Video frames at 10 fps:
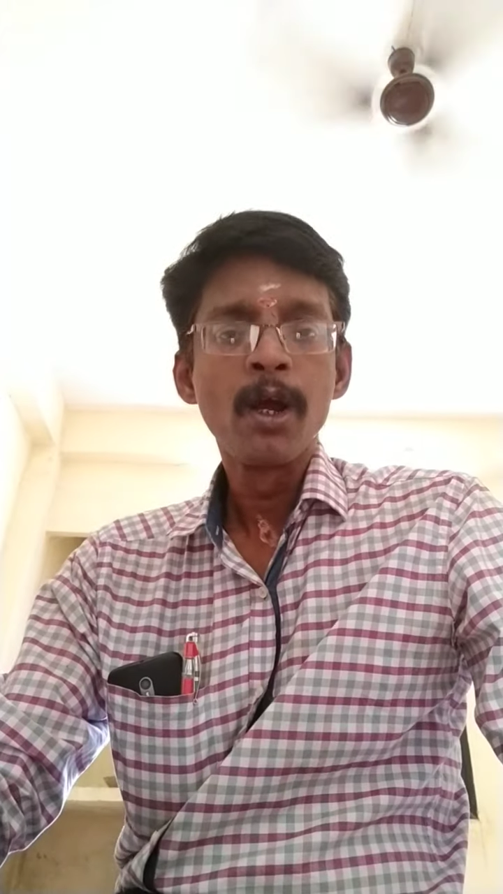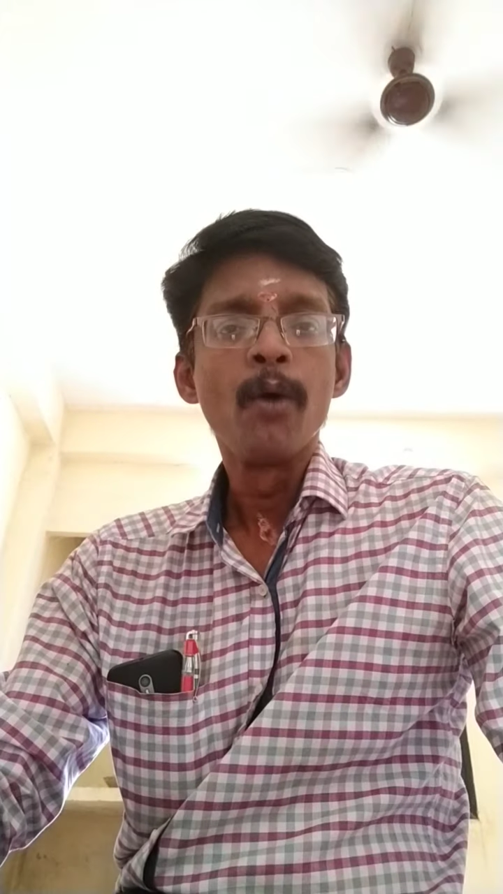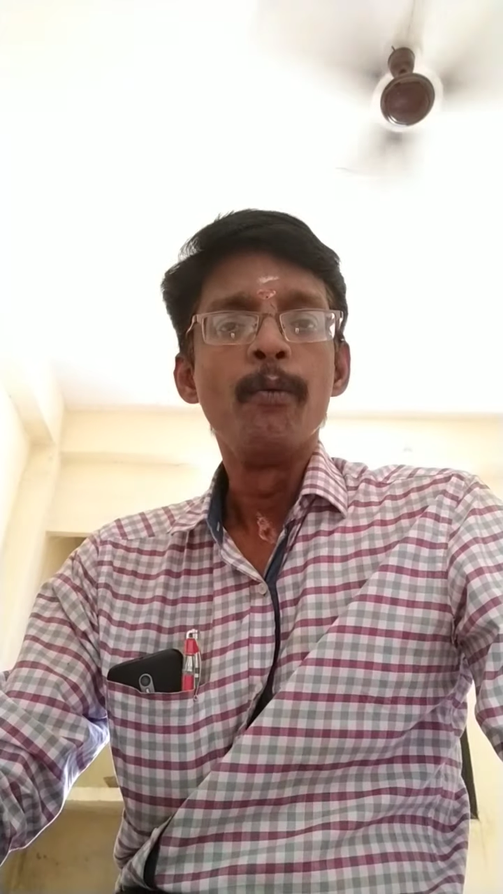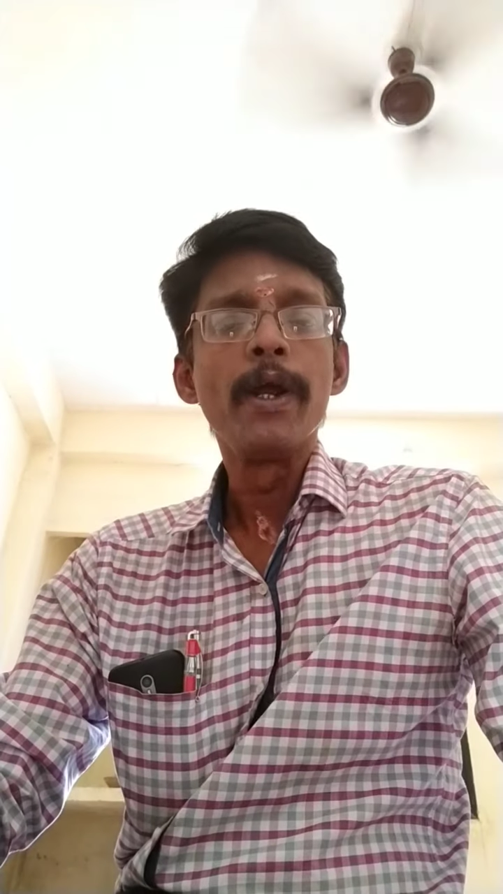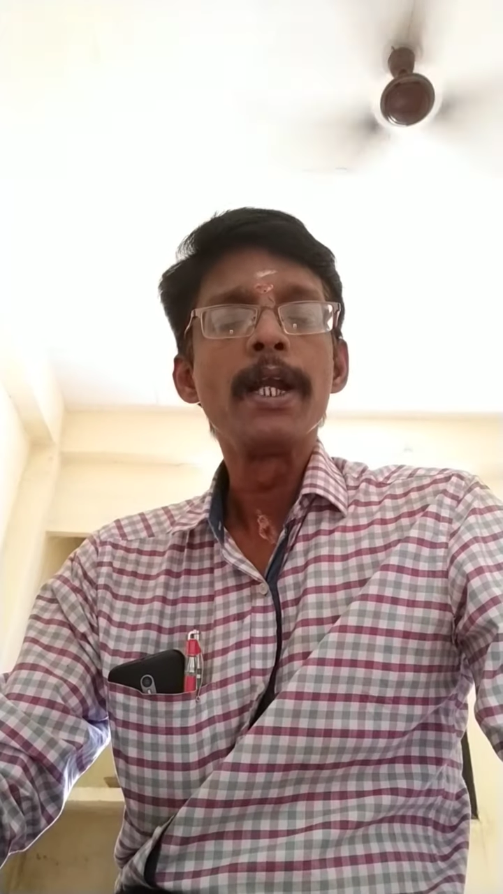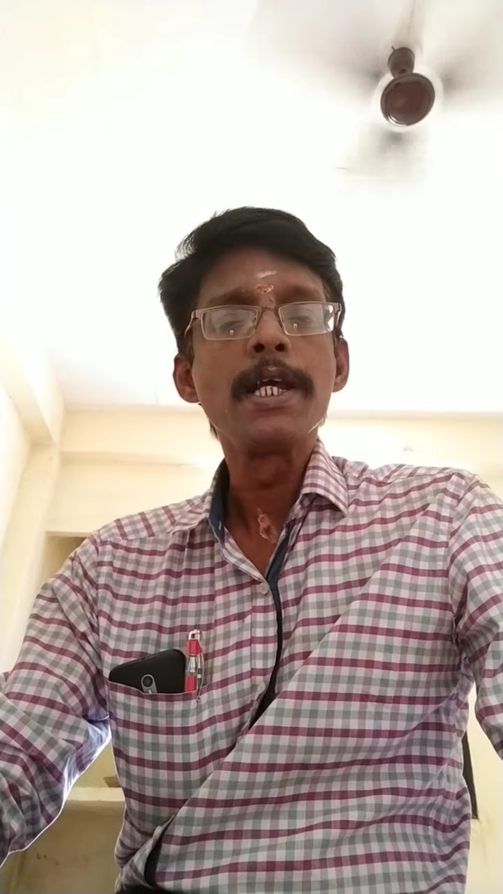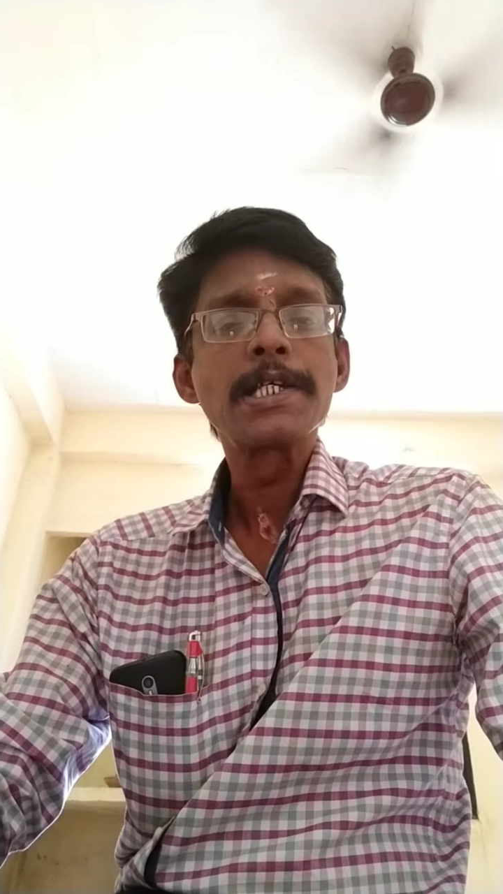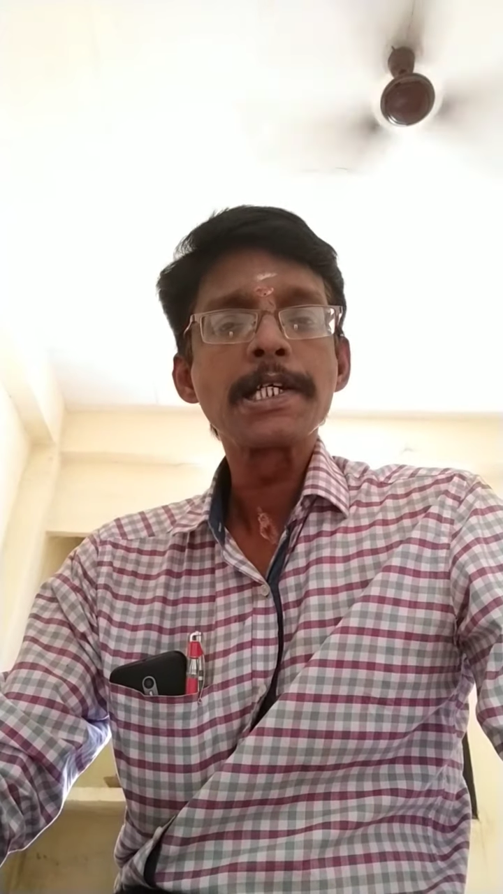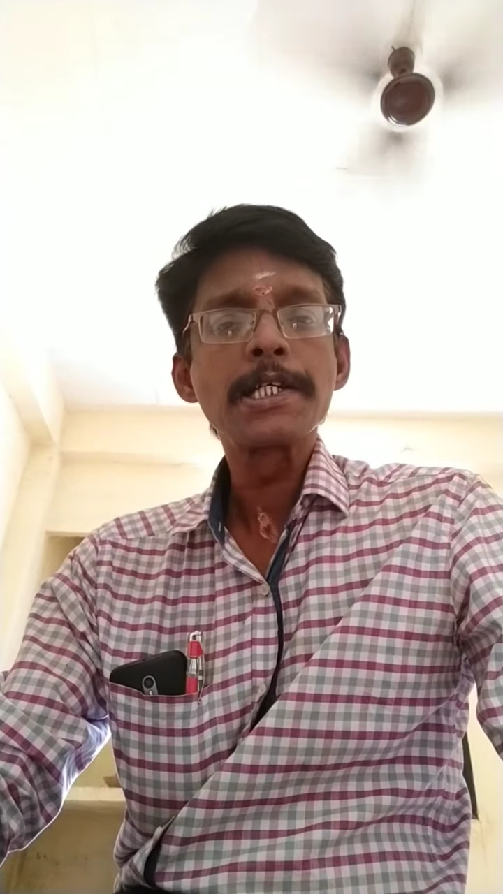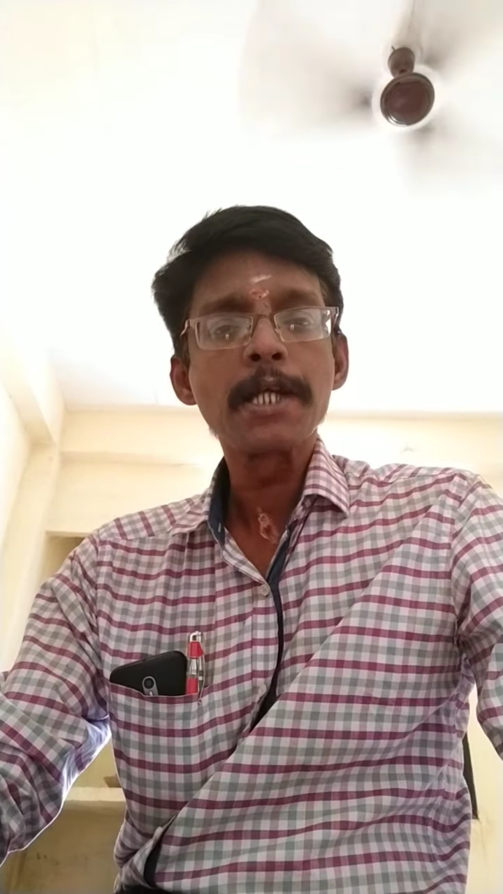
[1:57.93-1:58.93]
we
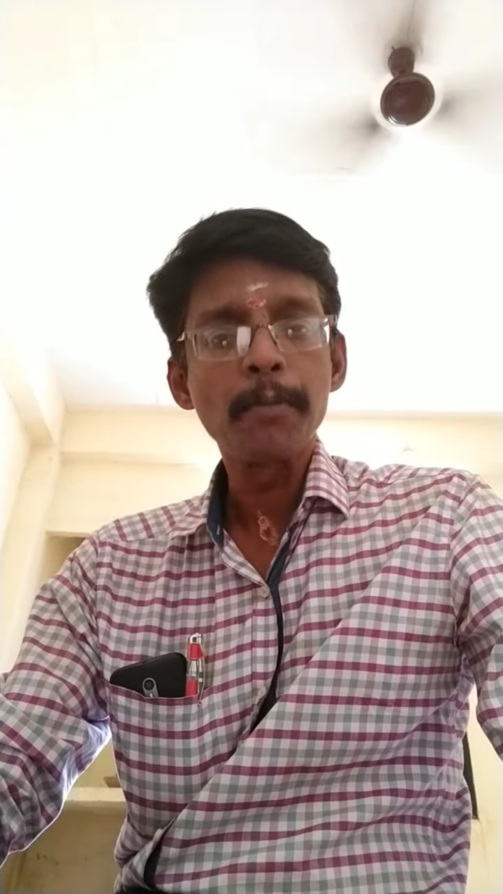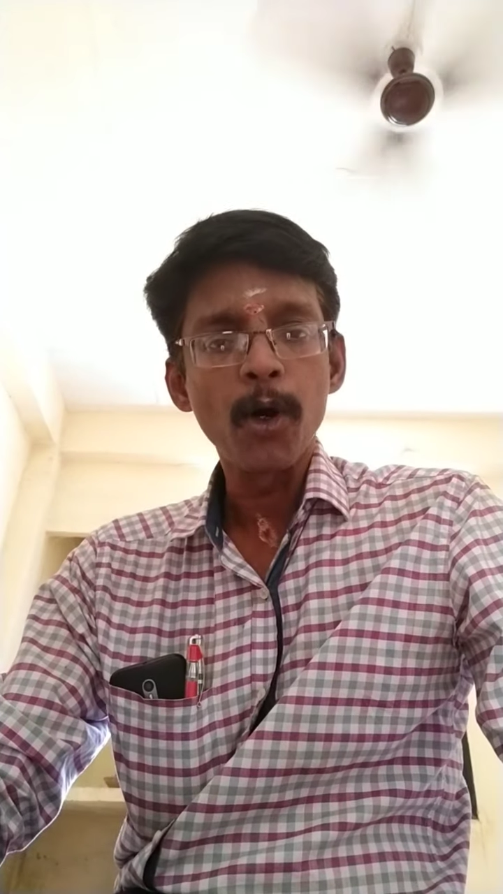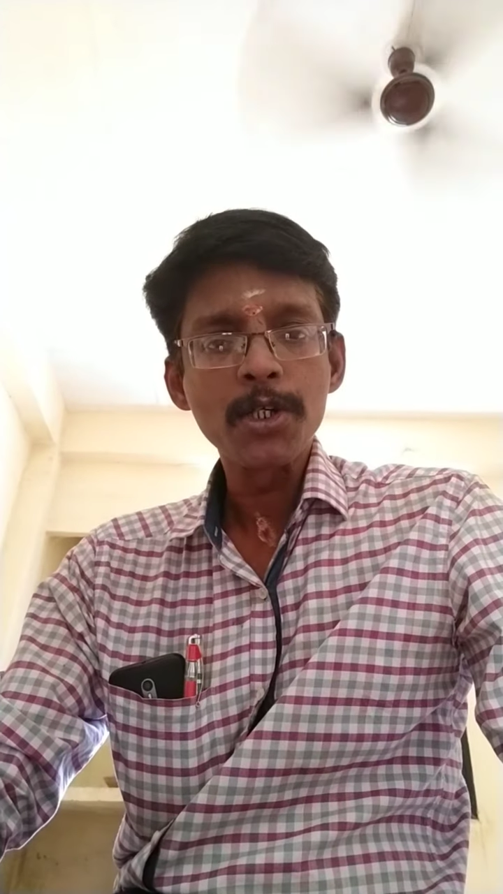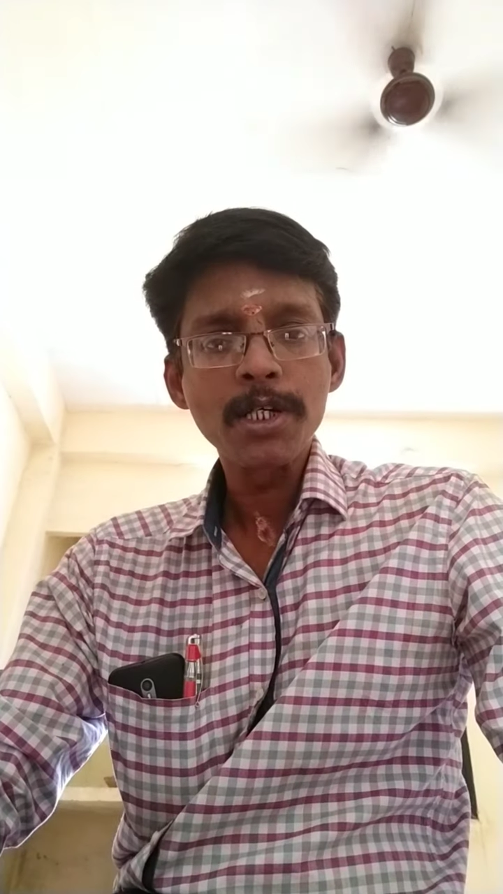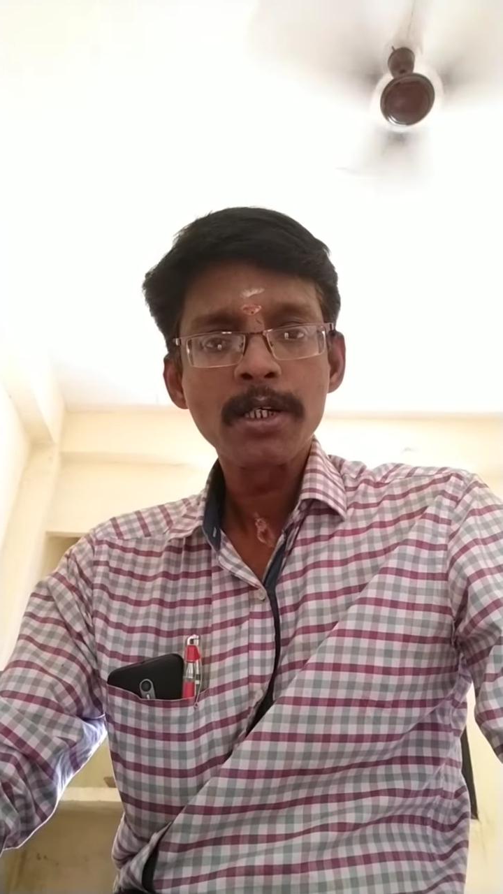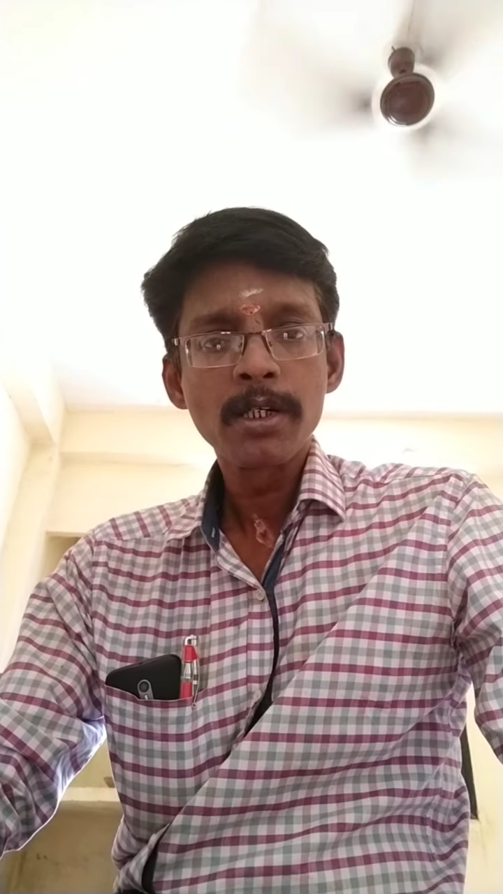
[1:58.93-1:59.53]
discussed about